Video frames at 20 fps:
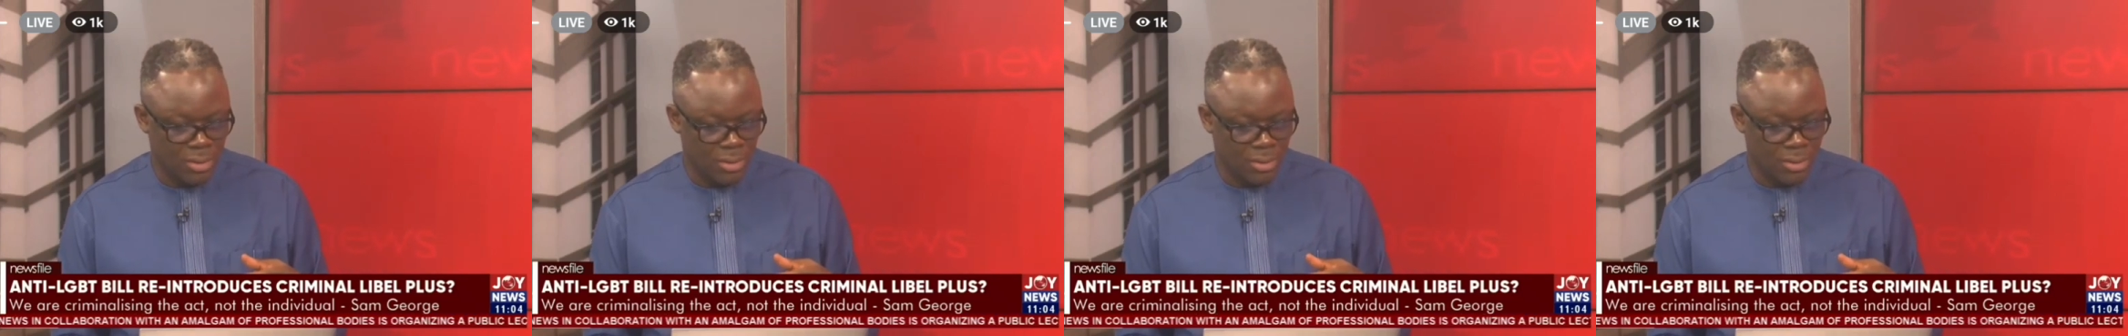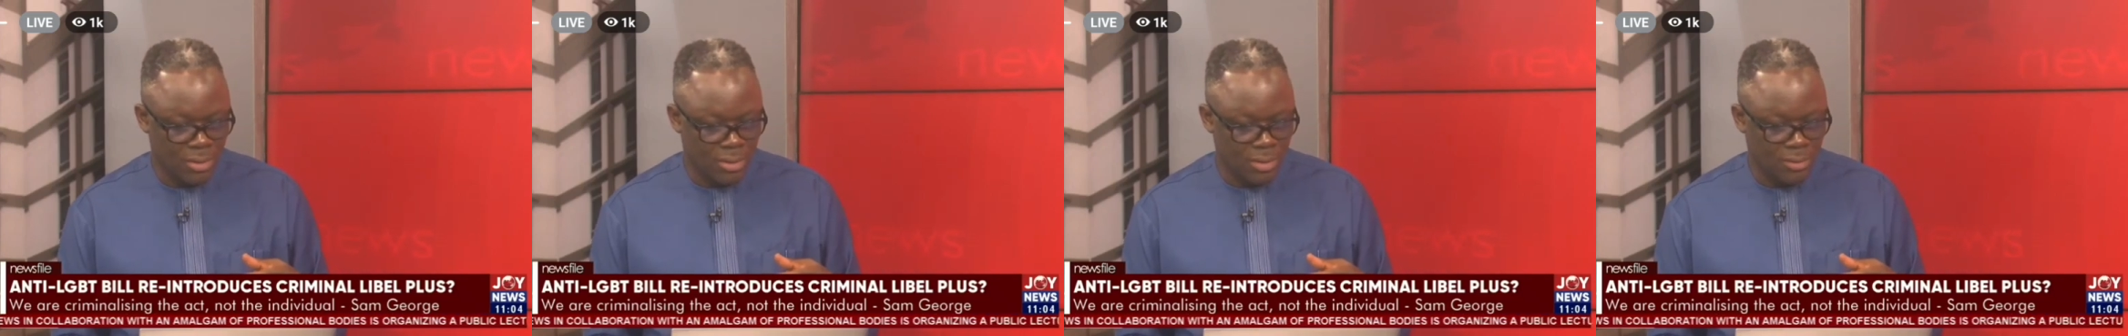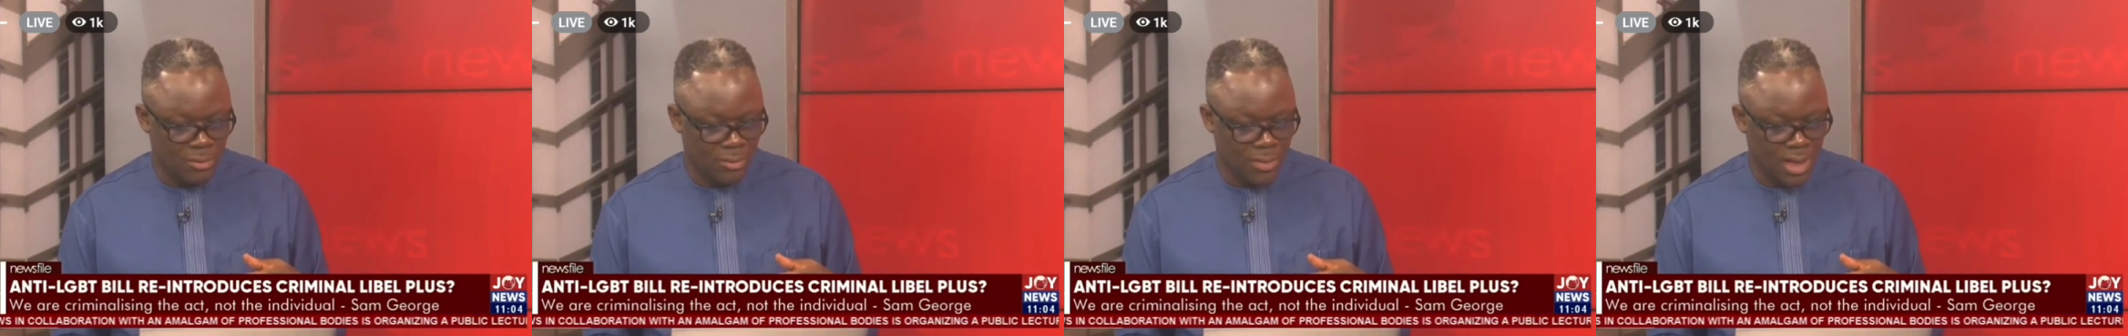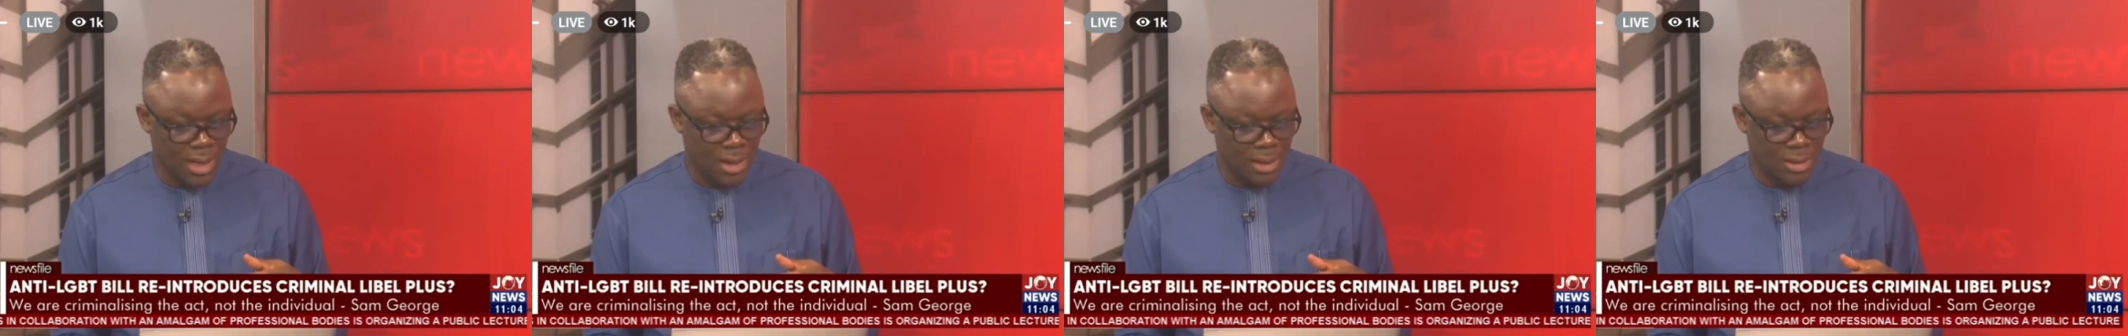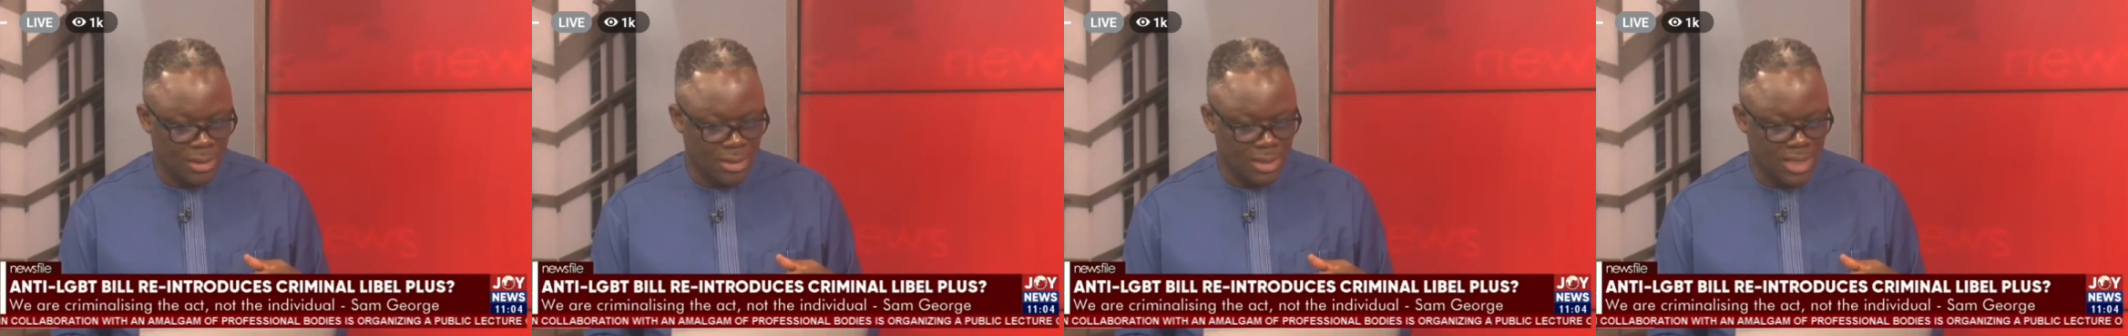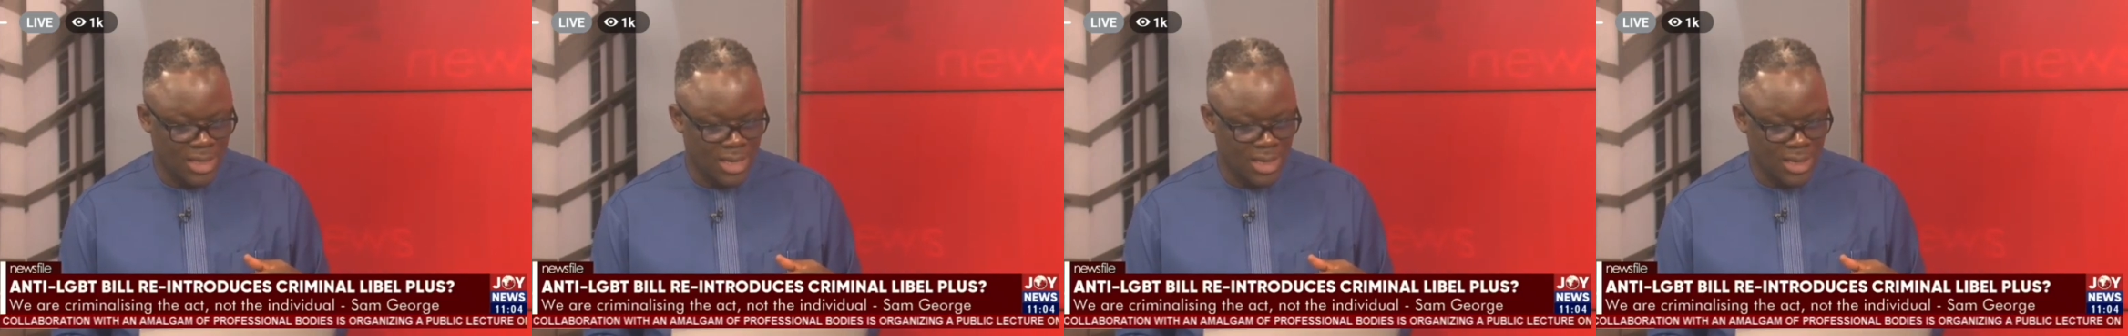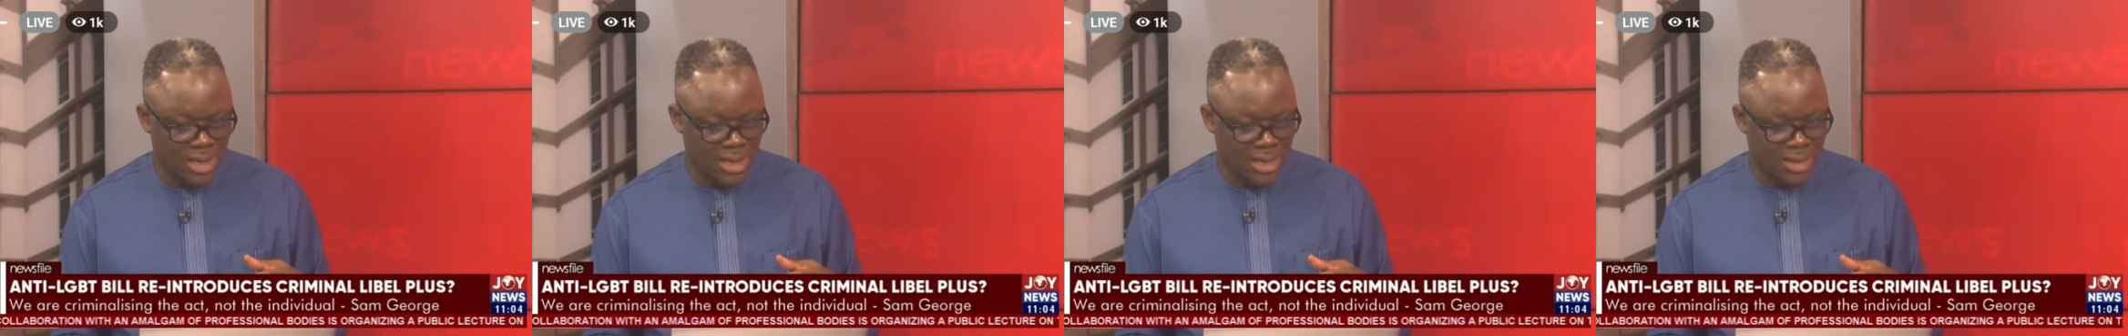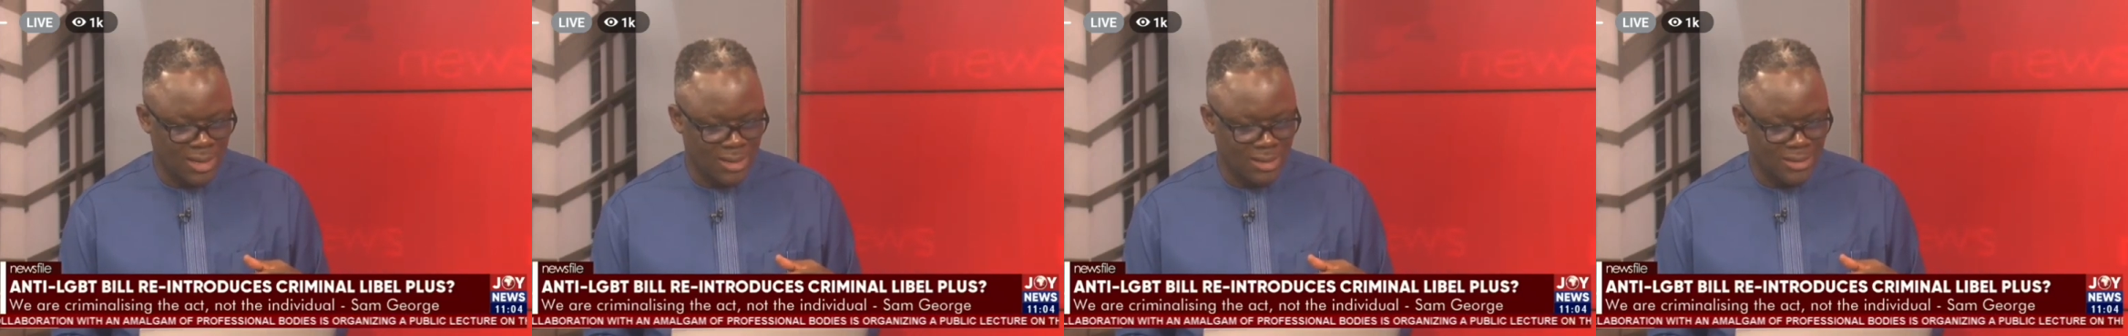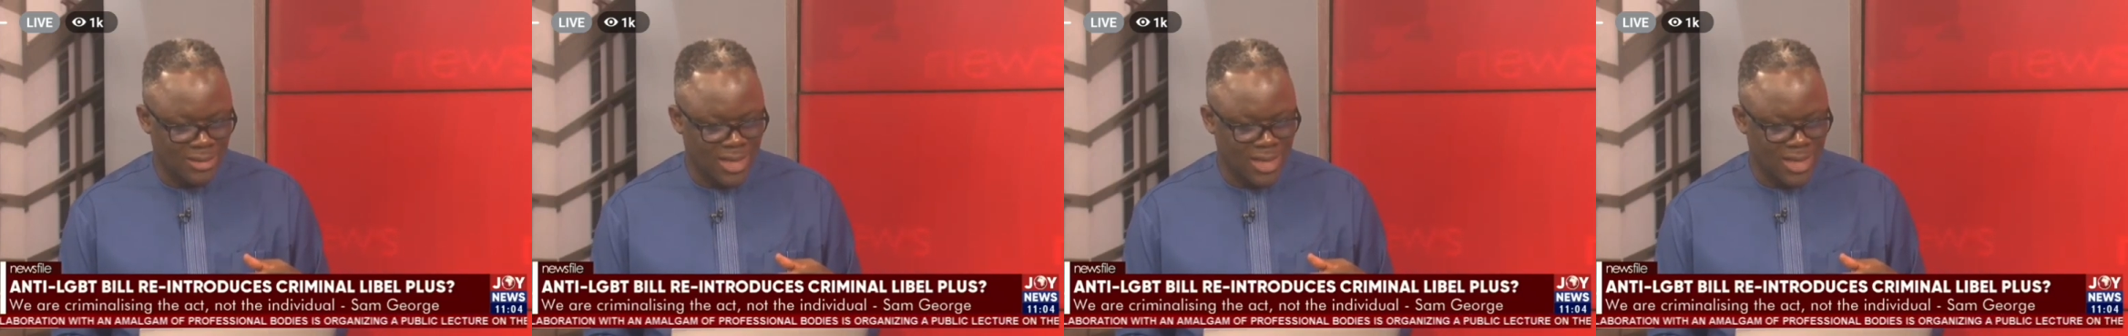that sort